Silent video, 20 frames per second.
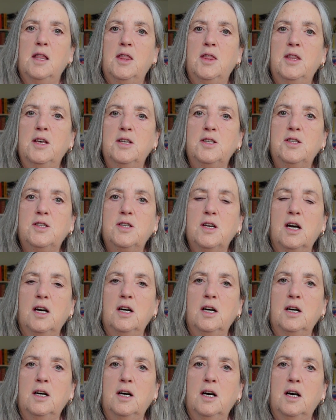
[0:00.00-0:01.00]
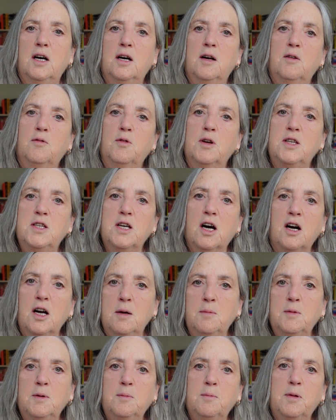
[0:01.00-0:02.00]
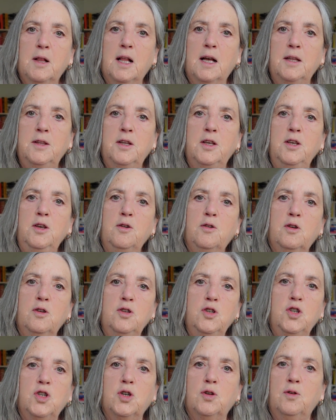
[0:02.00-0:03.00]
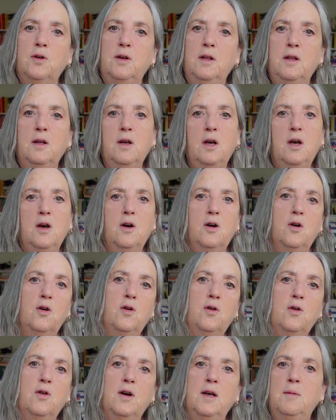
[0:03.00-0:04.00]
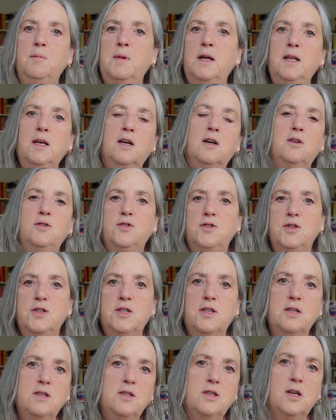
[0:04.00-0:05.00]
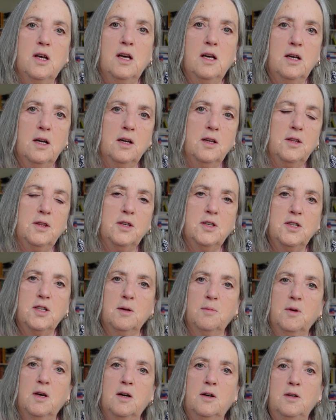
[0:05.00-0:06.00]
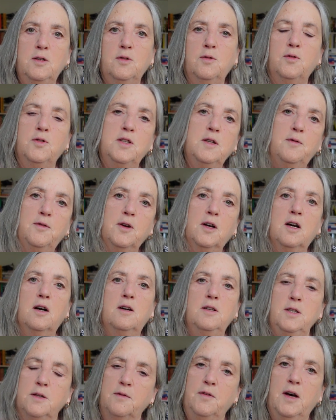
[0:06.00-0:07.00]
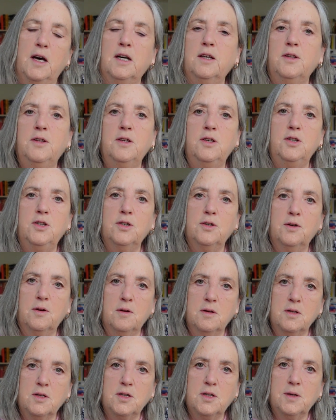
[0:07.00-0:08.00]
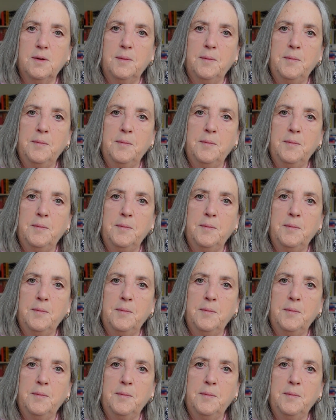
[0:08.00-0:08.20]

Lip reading: There's a retirement plan that you can join, or in many countries there's some kind or different kinds of health insurance.